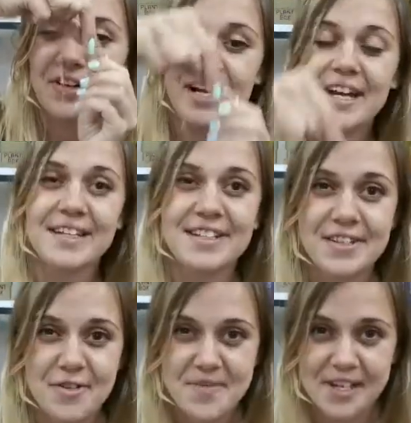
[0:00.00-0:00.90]
in so
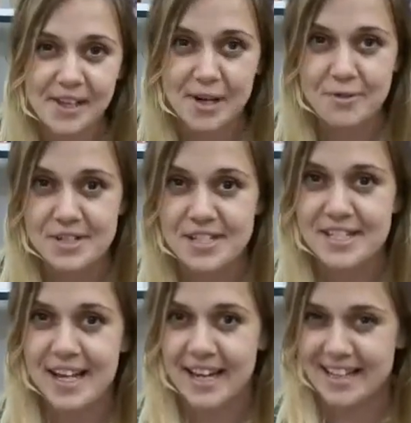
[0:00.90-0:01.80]
many languages.
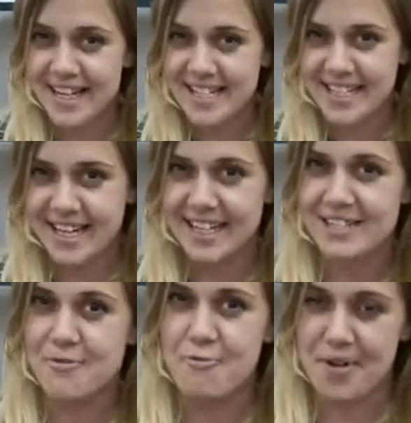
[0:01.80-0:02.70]
They say it's
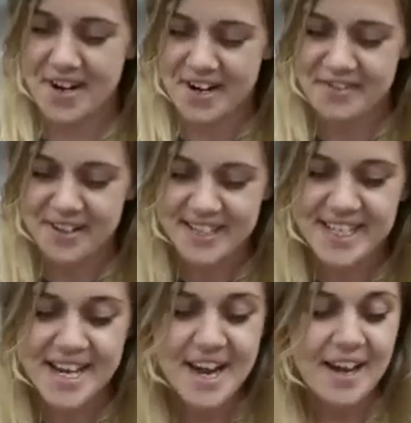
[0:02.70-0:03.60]
100.
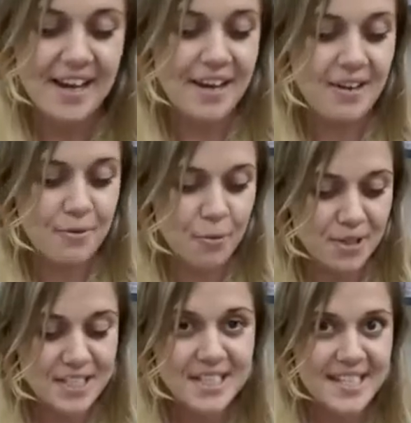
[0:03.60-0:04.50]
What
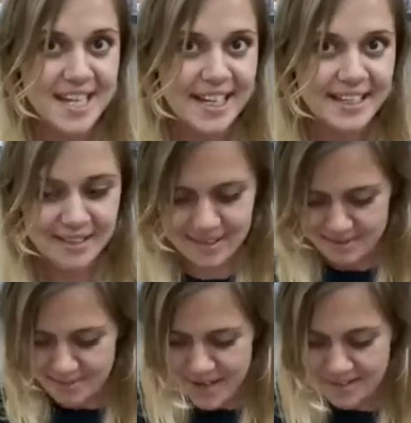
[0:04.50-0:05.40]
is the second
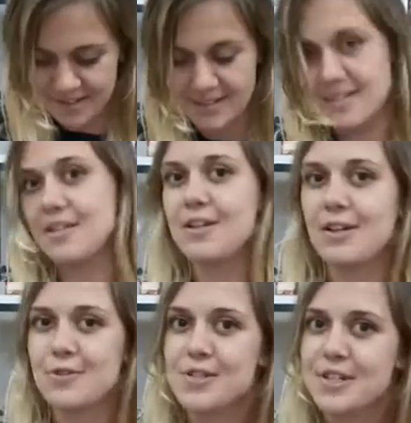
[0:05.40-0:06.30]
method?
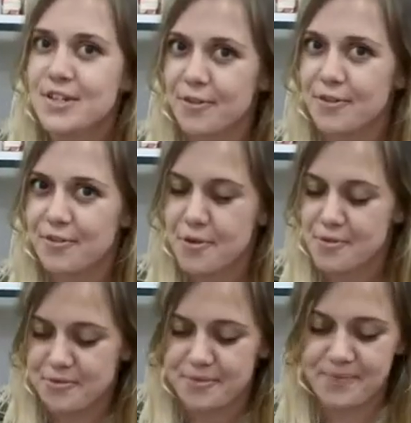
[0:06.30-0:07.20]
Using your
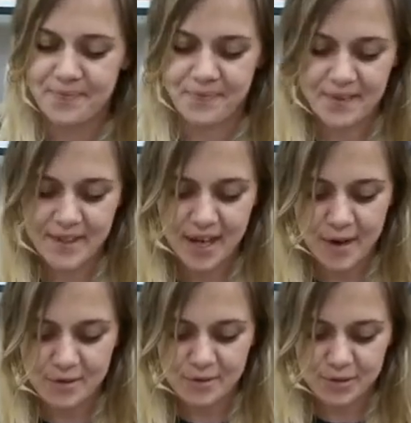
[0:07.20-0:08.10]
phone. How
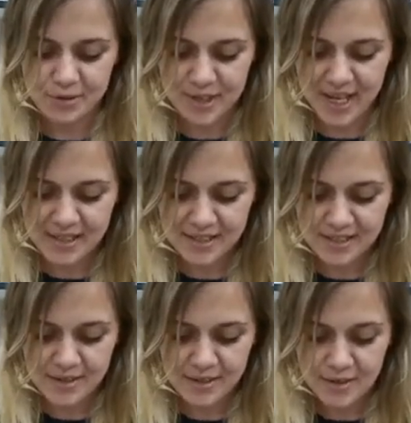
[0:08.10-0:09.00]
do we do that?
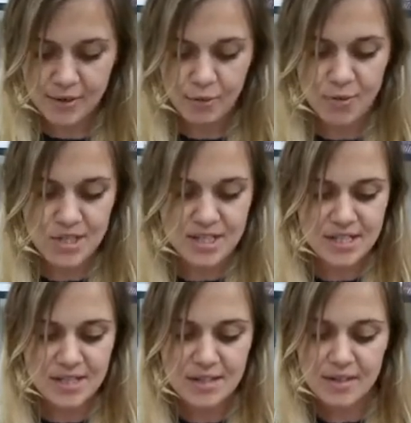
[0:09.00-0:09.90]
We just
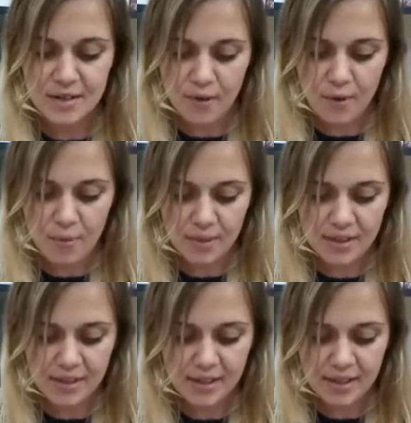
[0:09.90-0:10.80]
open
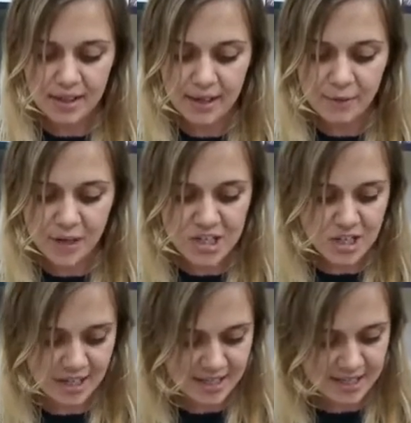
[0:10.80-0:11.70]
a
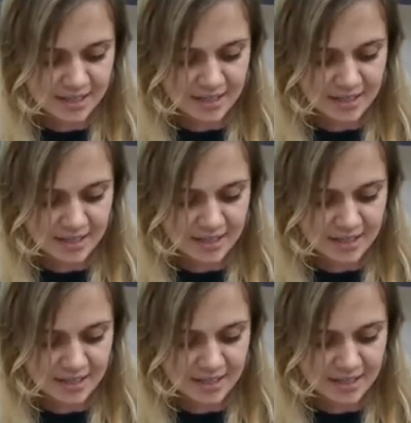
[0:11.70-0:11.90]
flashlight,